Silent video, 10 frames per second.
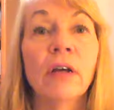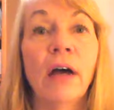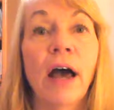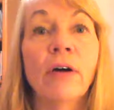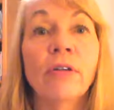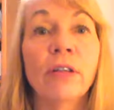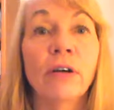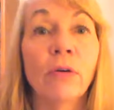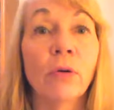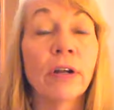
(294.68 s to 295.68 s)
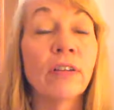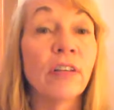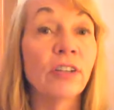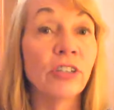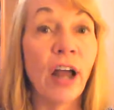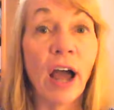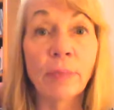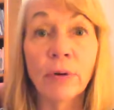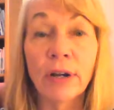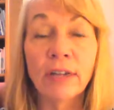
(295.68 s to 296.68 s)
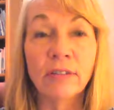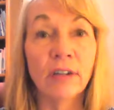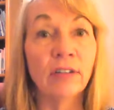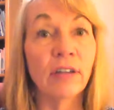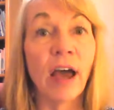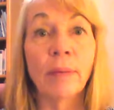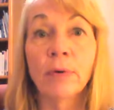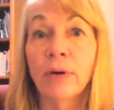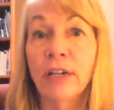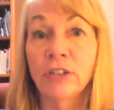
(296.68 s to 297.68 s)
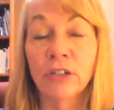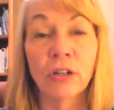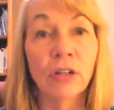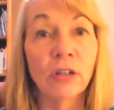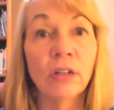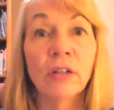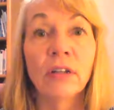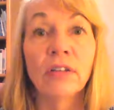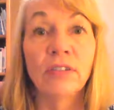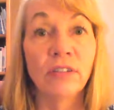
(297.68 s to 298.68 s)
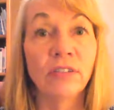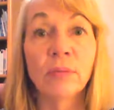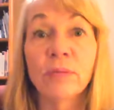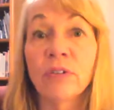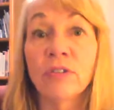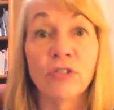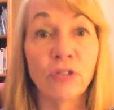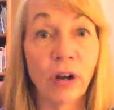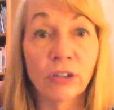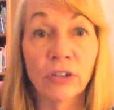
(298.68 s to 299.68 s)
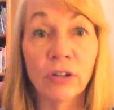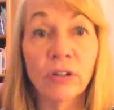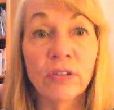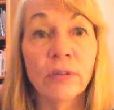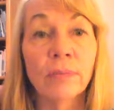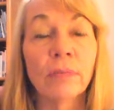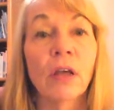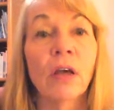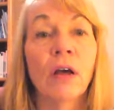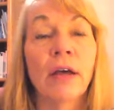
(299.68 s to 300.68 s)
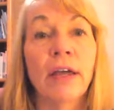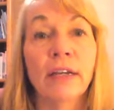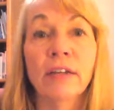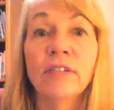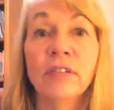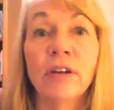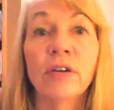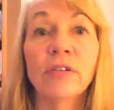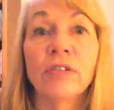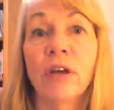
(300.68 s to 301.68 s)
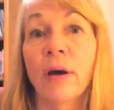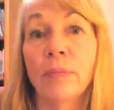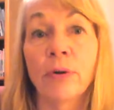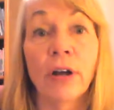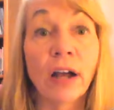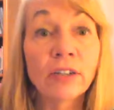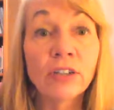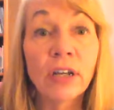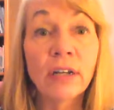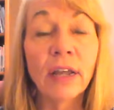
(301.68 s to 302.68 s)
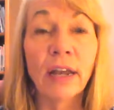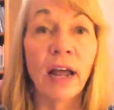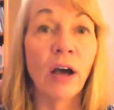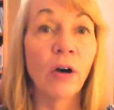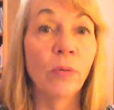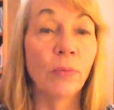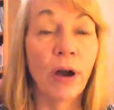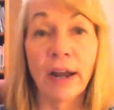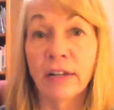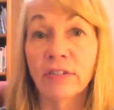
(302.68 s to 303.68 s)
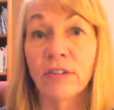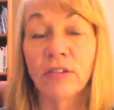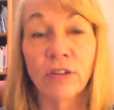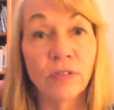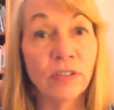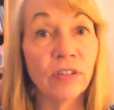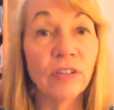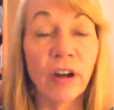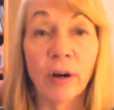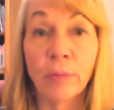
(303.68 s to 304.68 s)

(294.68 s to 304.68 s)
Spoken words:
how the organization operates and its operational systems and structures, It considers production and how products and services are